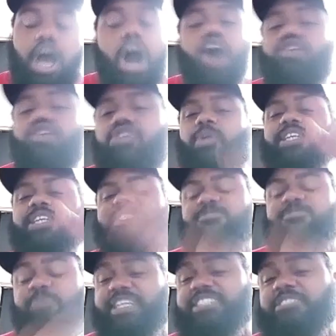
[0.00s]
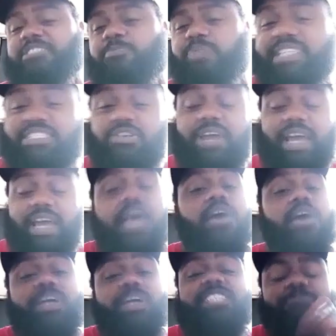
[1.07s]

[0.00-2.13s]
Oh, no, we, we just put this in place so that yeah, we, we,